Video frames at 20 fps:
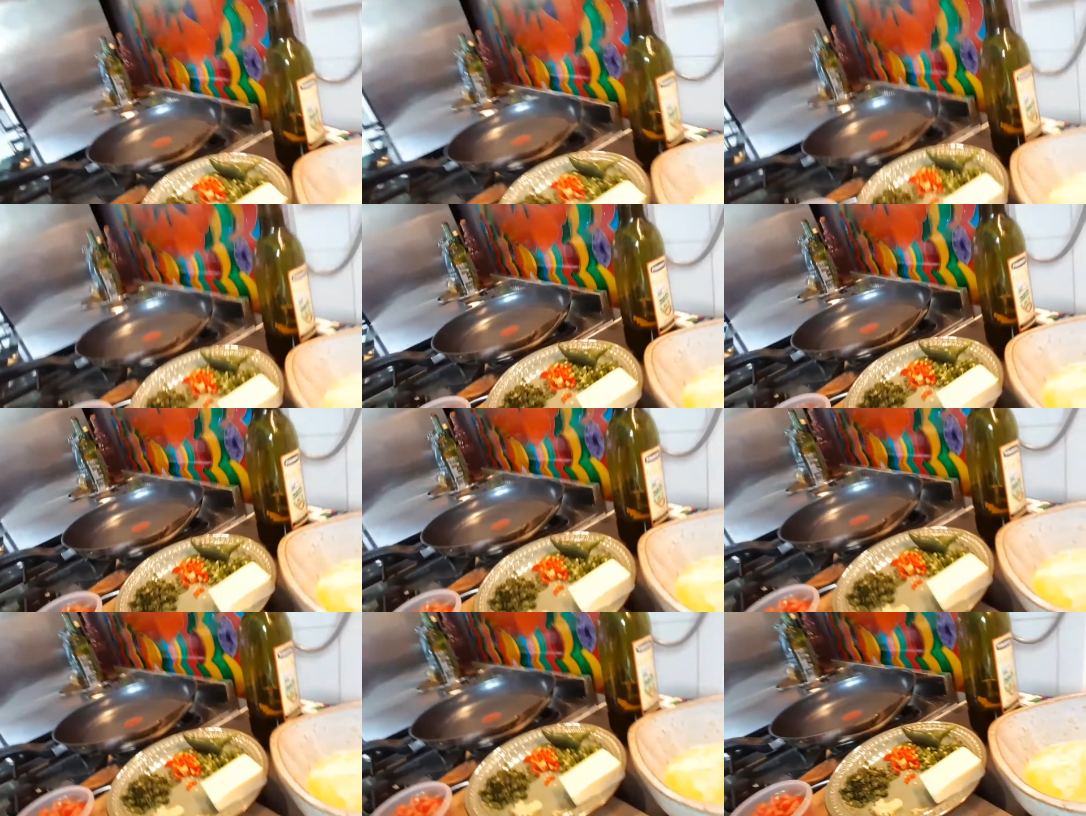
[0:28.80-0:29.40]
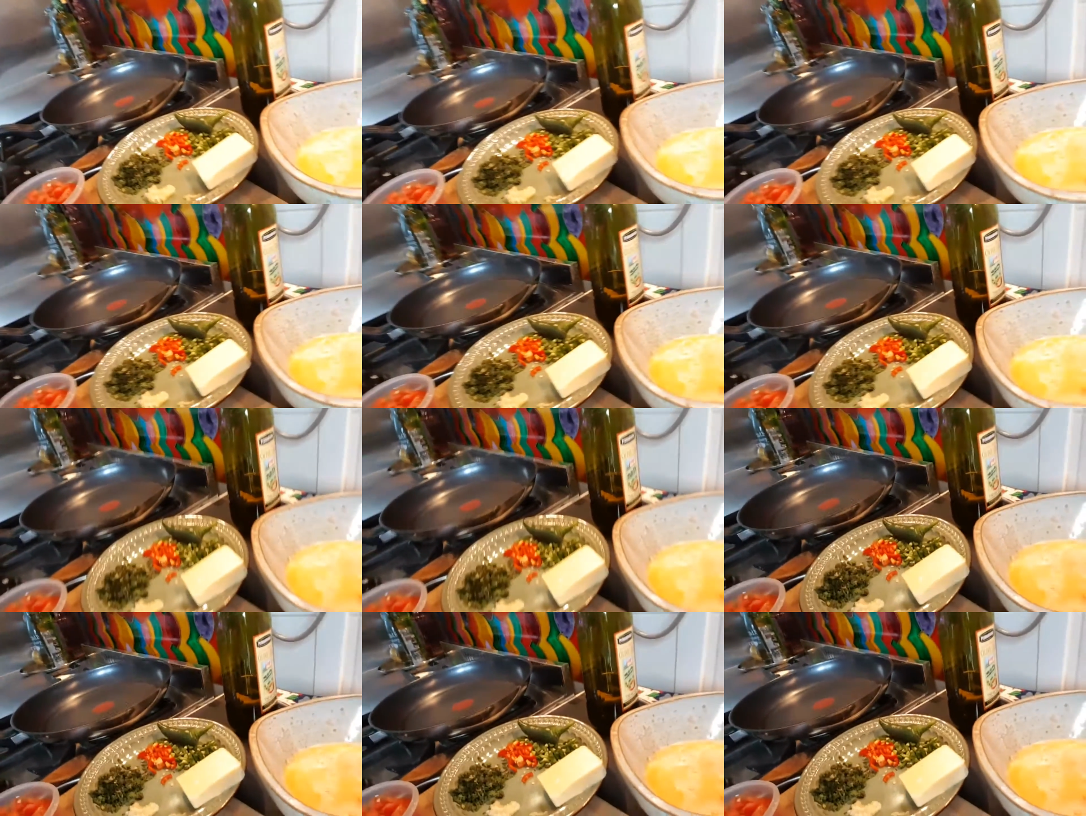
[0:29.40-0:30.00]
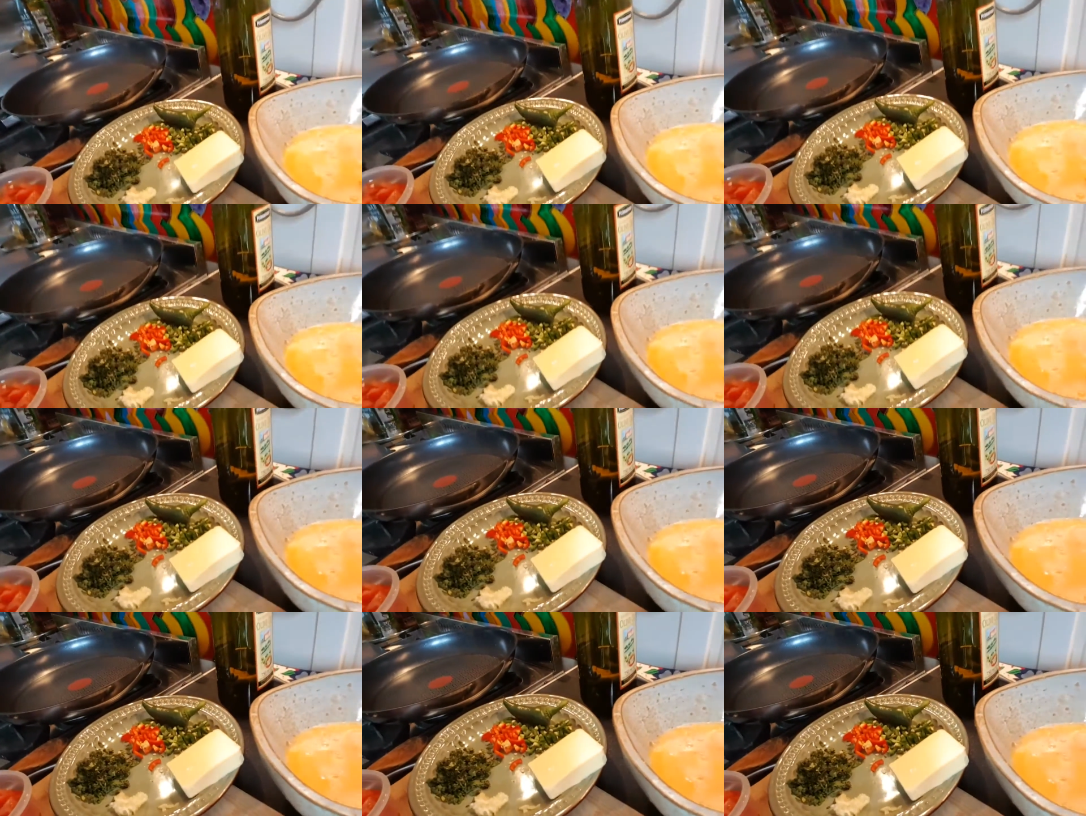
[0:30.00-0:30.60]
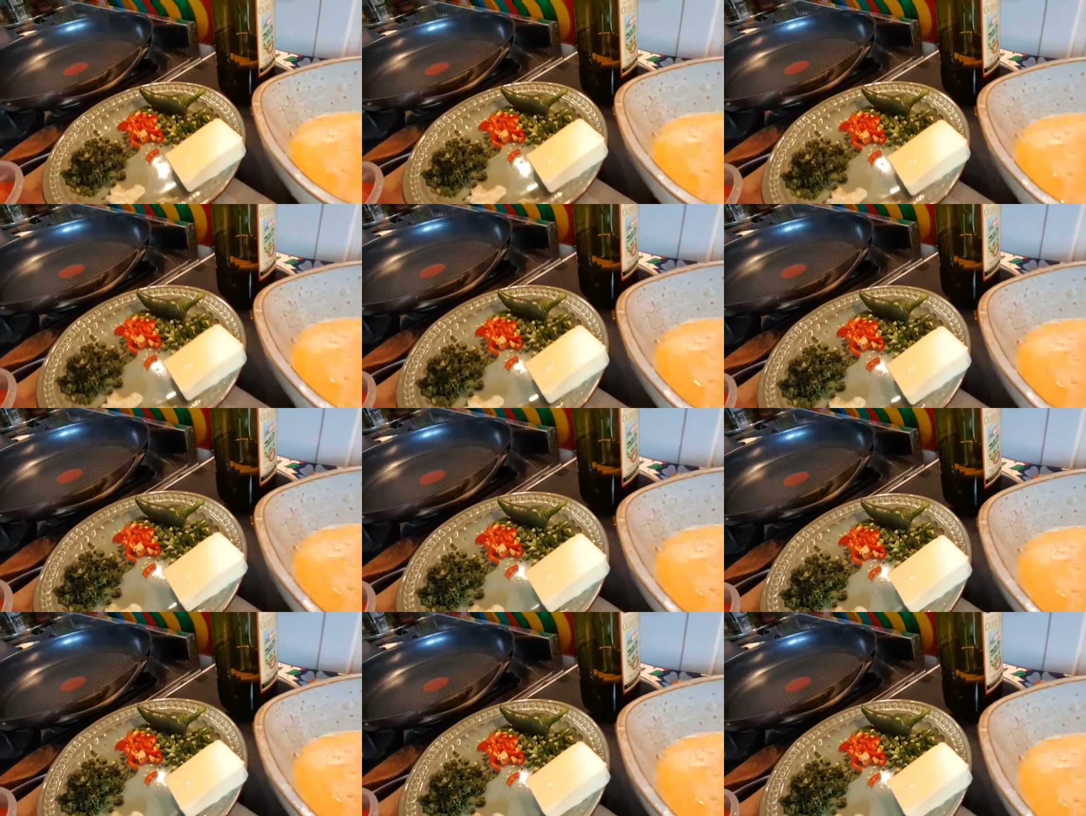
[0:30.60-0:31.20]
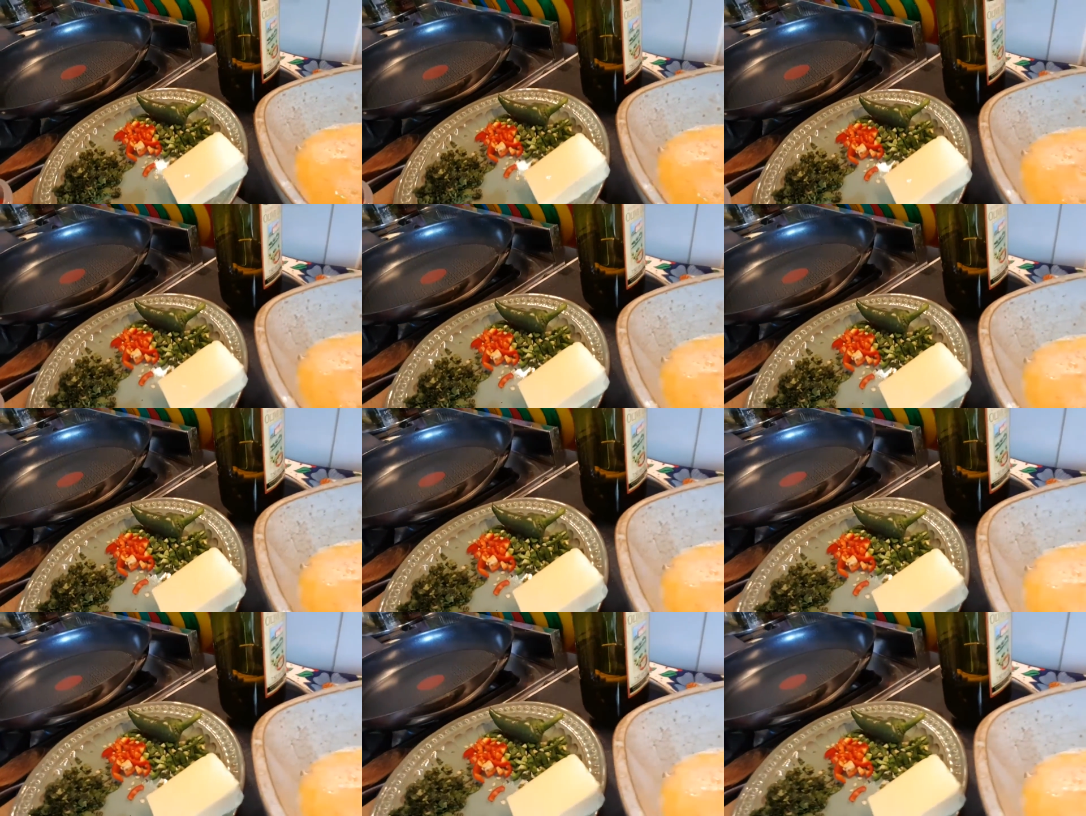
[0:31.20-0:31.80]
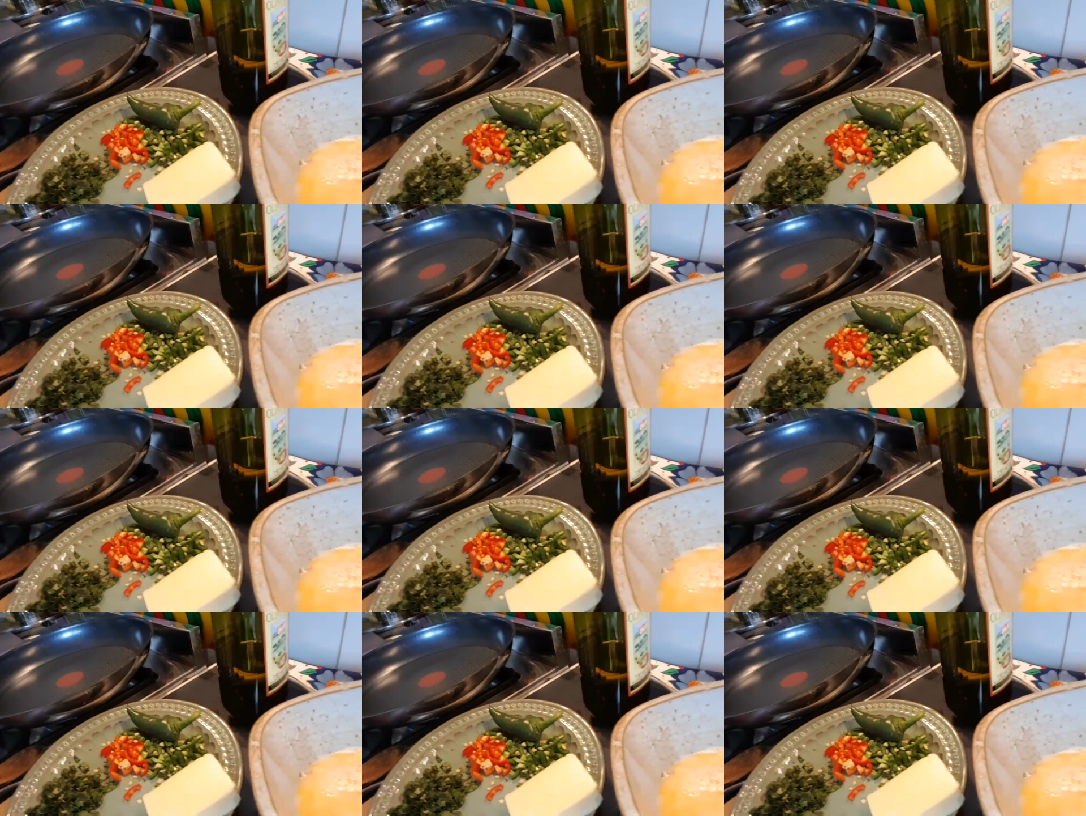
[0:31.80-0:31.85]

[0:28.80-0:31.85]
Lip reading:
No face is visible, so there are no lips to read.